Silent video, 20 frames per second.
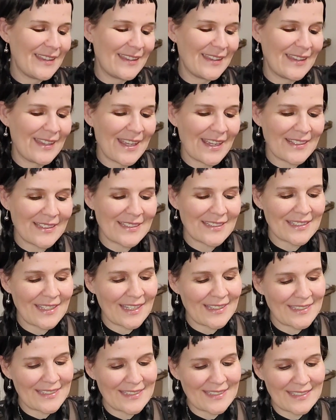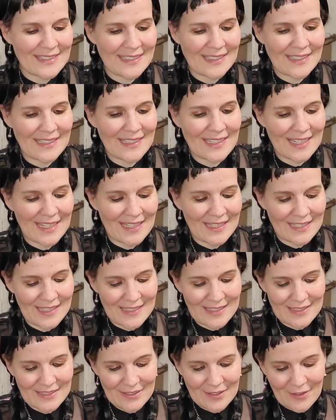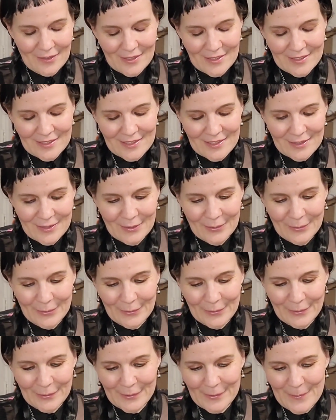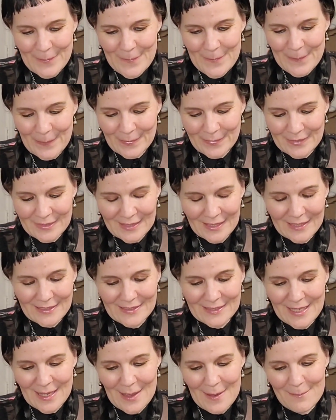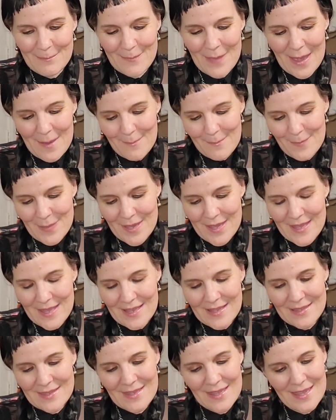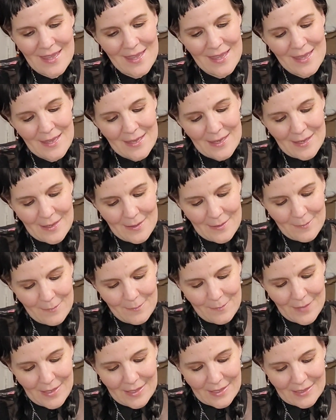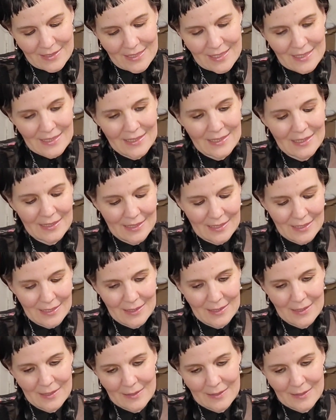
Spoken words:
Next I see is, oh, this is cool. It's got that pen, magnetic